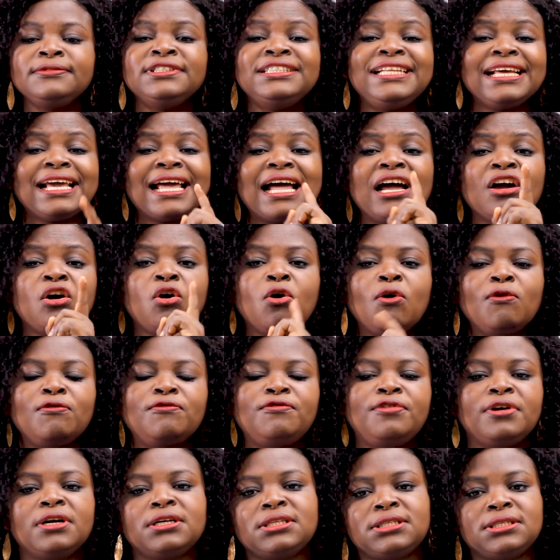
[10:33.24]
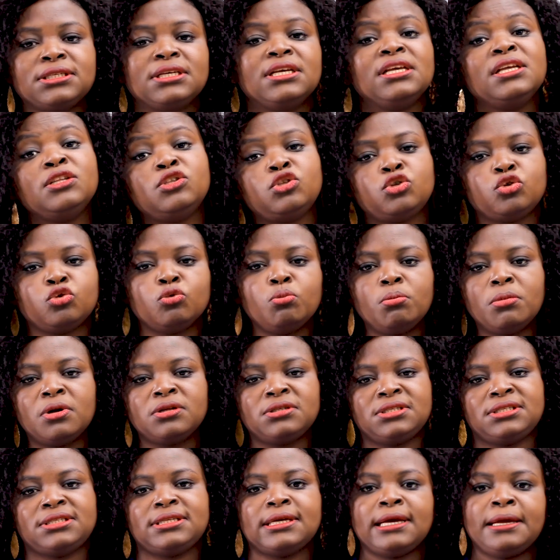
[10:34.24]
They can convert in 2
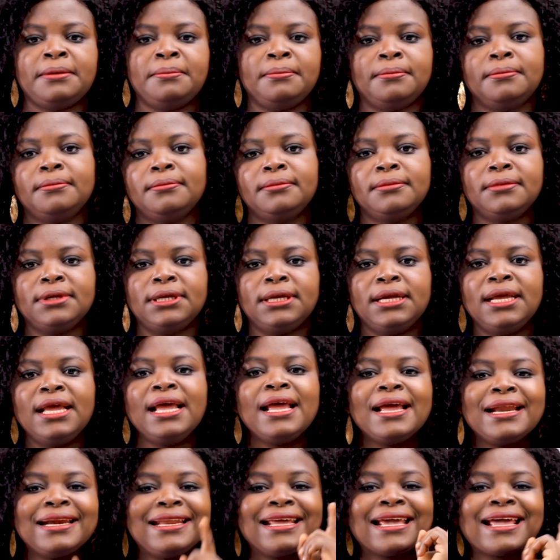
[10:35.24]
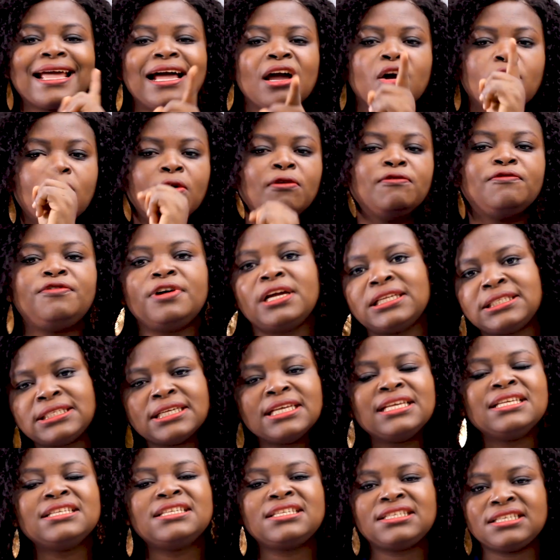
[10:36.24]
months' time. They can
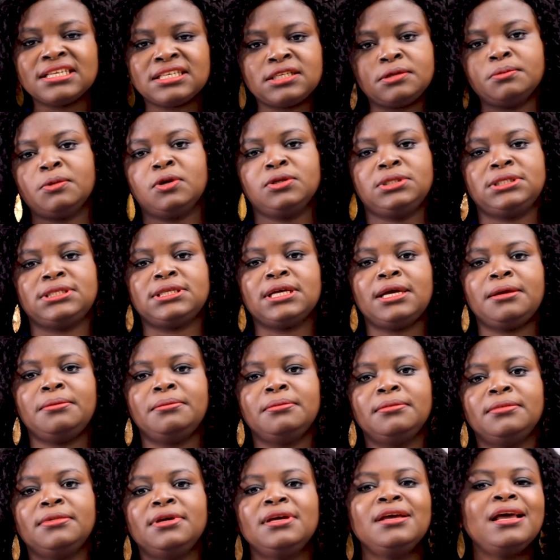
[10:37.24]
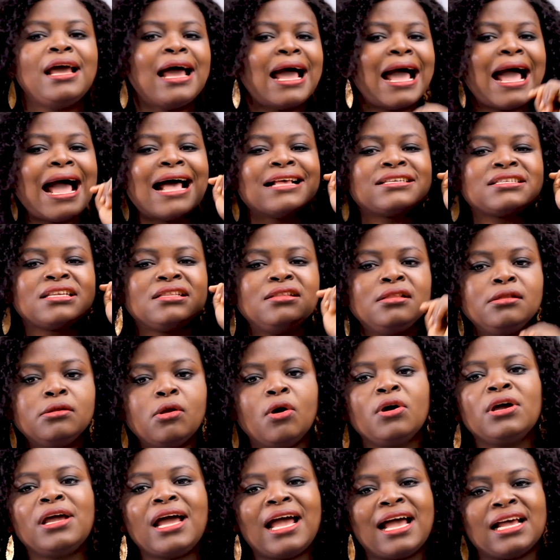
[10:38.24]
convert in 6 months' time. As
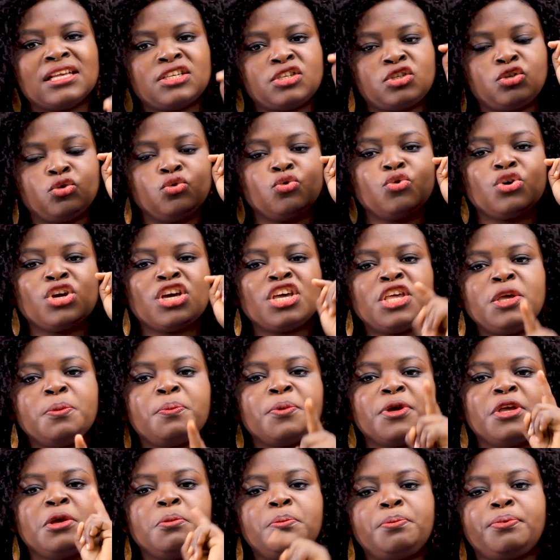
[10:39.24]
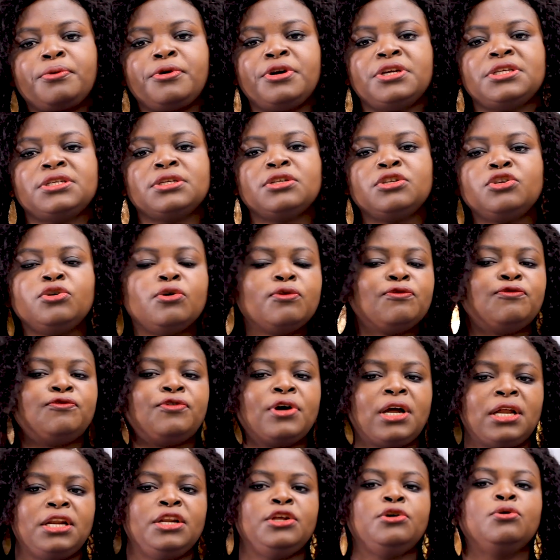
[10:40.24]
long as you keep impressing your
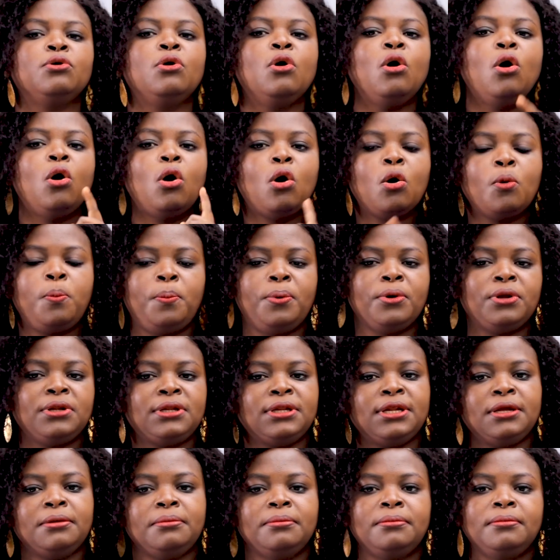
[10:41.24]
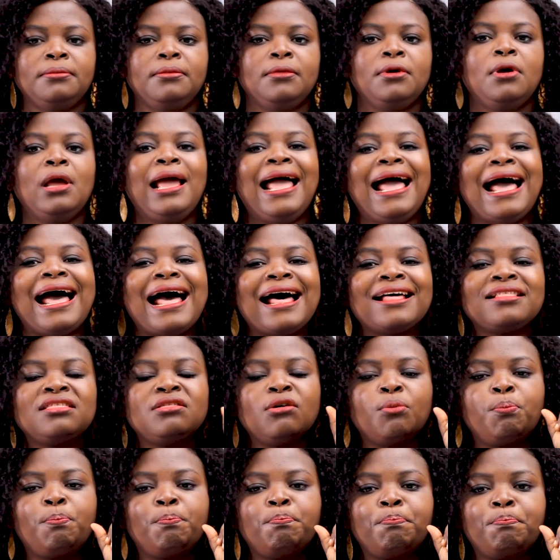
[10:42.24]
value upon them. At
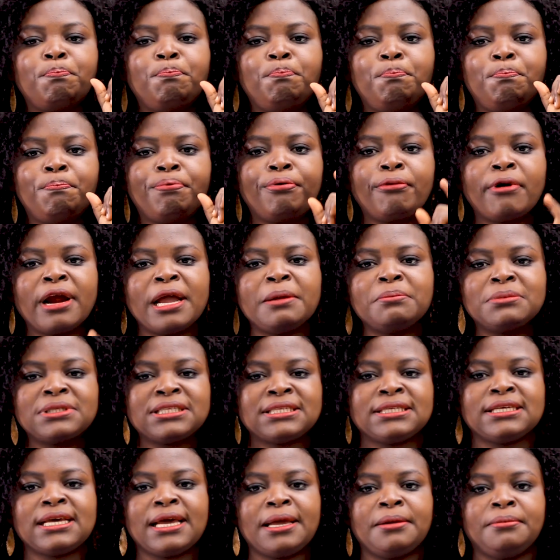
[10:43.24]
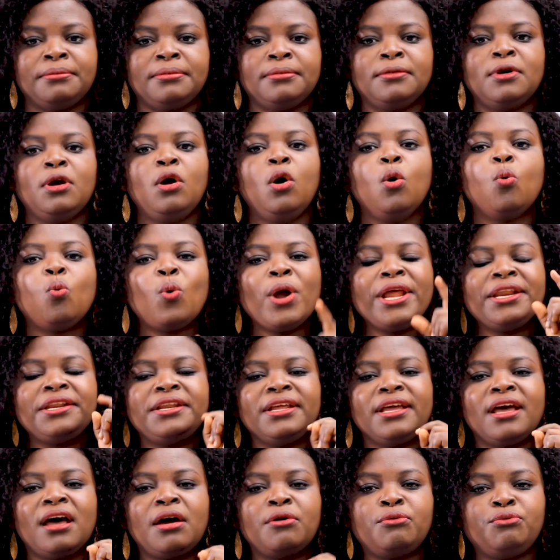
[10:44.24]
the prime time, when
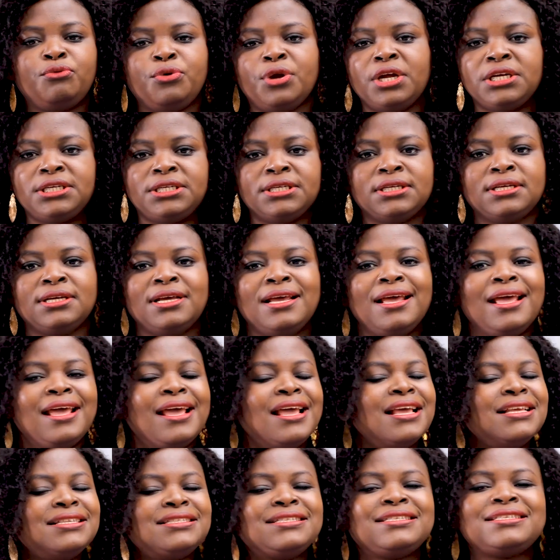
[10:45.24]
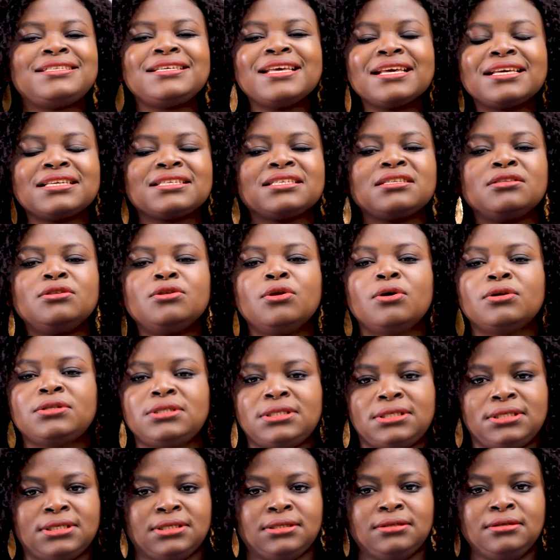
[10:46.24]
they are ready, it takes
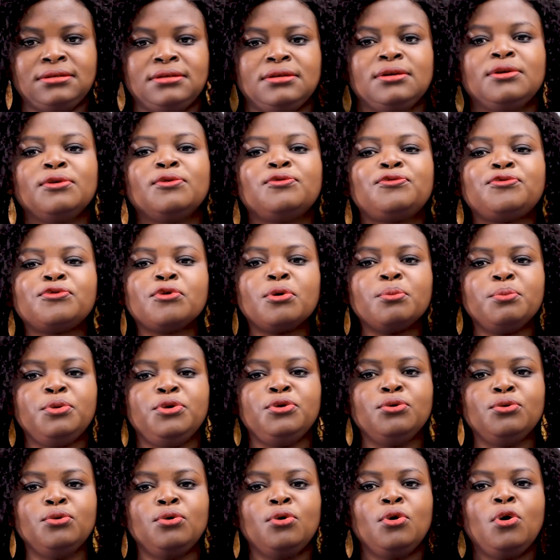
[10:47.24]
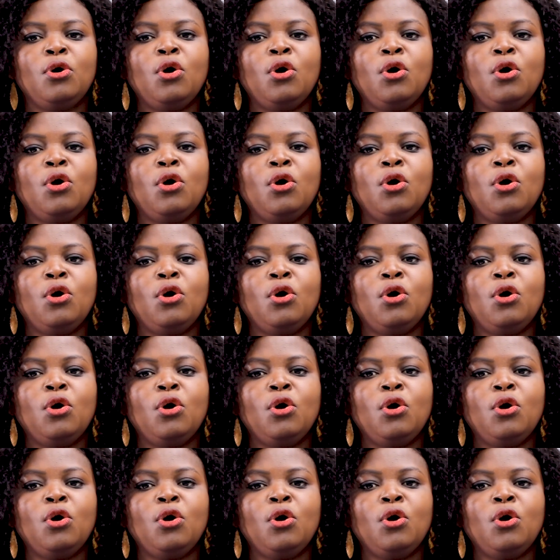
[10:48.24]
nothing from you